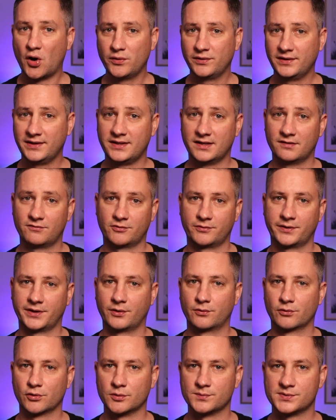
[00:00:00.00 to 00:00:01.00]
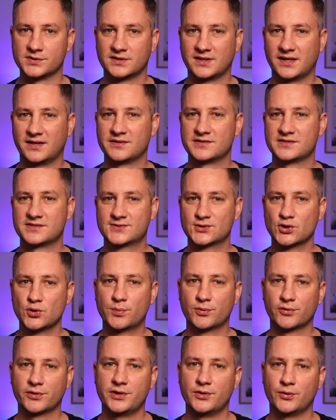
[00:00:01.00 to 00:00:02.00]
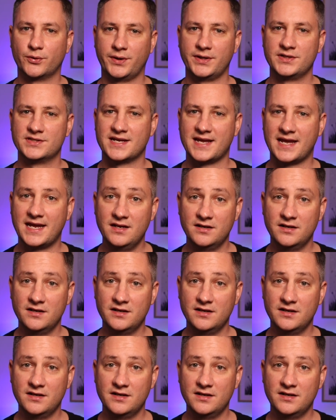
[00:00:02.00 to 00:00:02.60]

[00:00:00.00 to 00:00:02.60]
only ever in groups, and it's super annoying to